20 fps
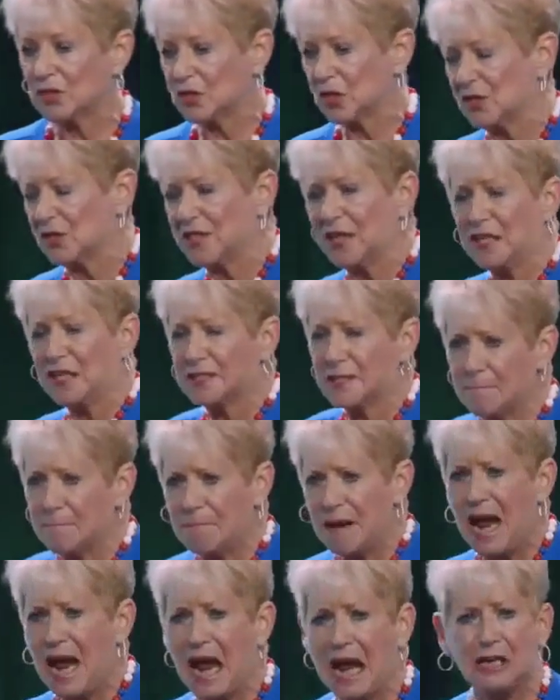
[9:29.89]
Jones, I got some
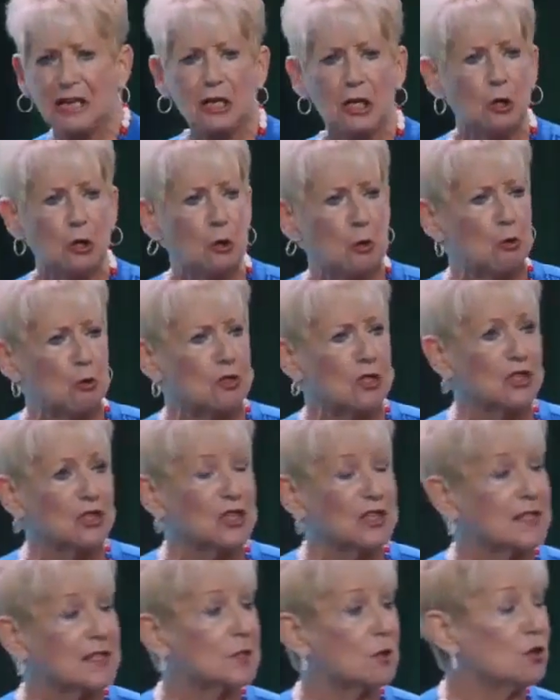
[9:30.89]
bad news. And
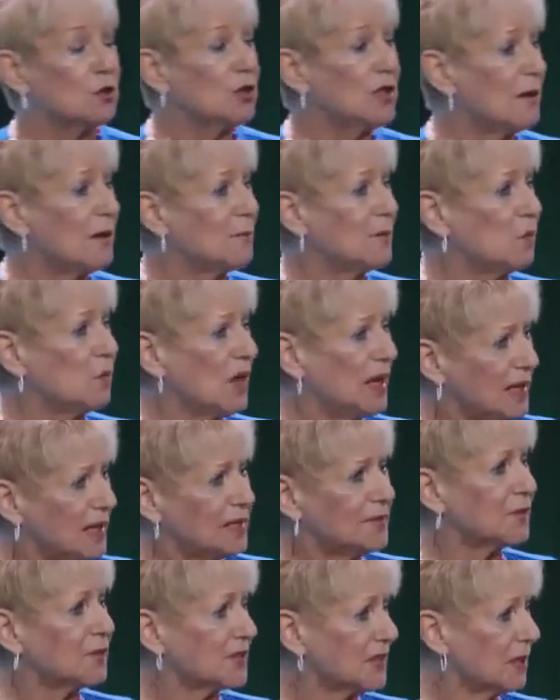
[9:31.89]
she says, oh, good. I've been waiting
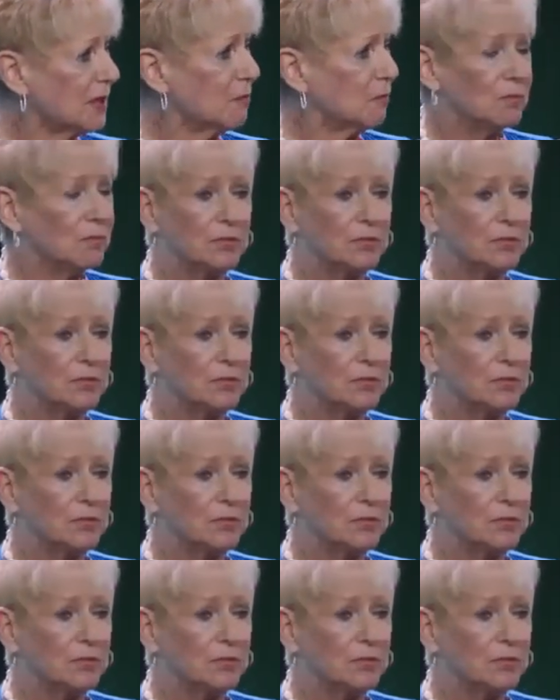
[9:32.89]
for some.